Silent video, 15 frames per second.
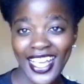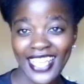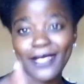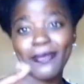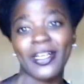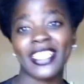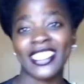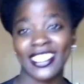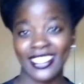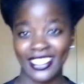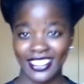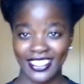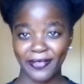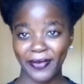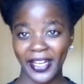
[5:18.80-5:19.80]
as much as
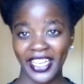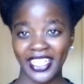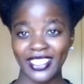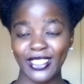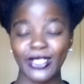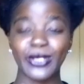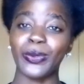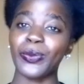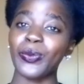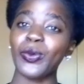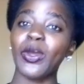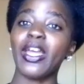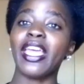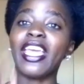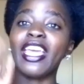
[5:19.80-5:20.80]
it's mine. So,
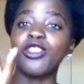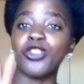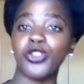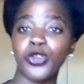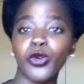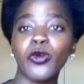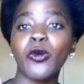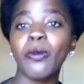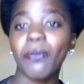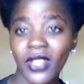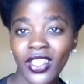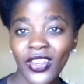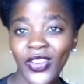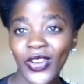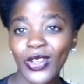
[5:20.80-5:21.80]
your
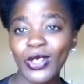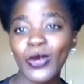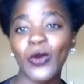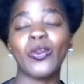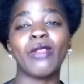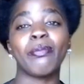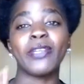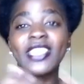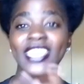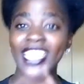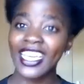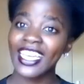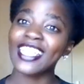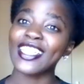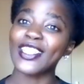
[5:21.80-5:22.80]
opinion will be
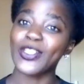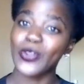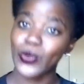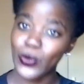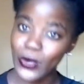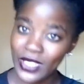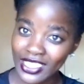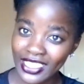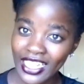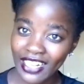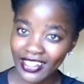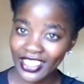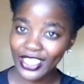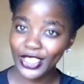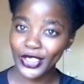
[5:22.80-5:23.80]
taken into
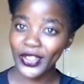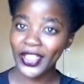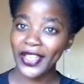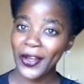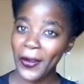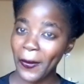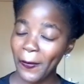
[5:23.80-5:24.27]
consideration.